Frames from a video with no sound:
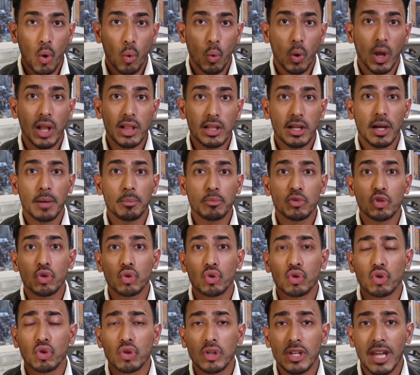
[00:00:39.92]
Welcome
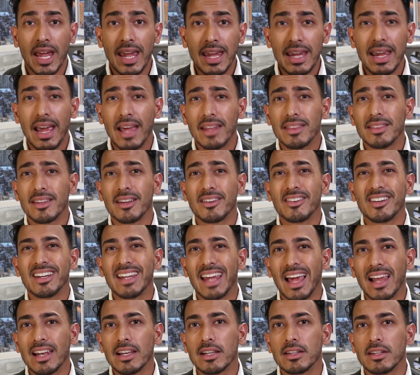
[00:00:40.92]
to today and the
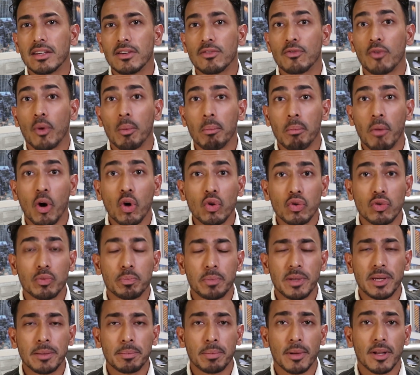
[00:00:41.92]
reality for
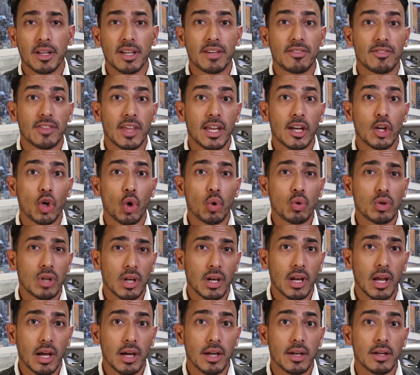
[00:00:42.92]
most people if they don't
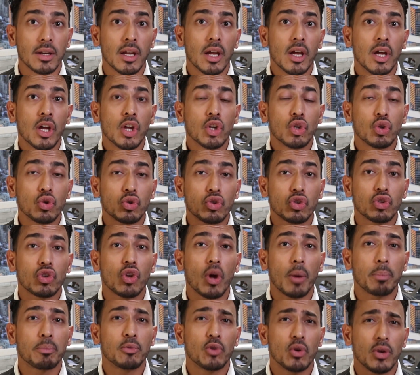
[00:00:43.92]
learn to
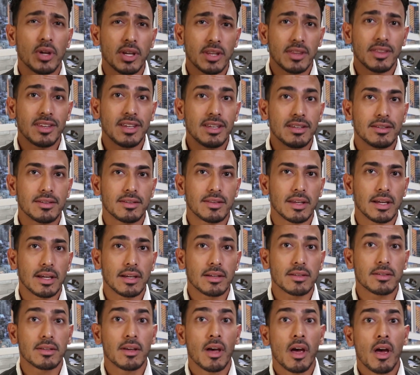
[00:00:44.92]
stop doing these
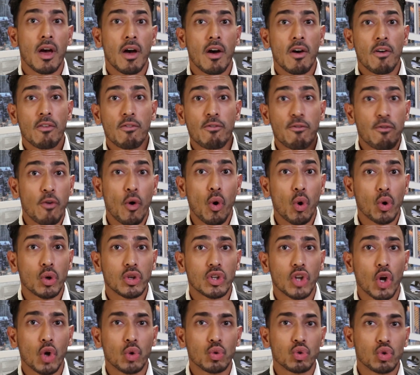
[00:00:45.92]
things. 4
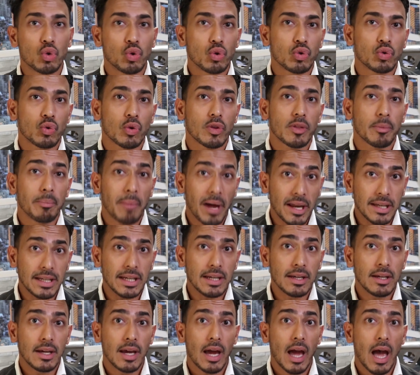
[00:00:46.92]
don't do's with
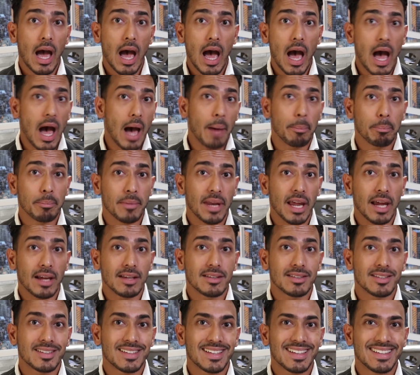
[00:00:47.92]
money, up
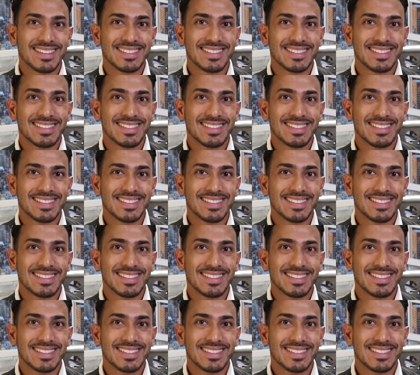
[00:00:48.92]
next.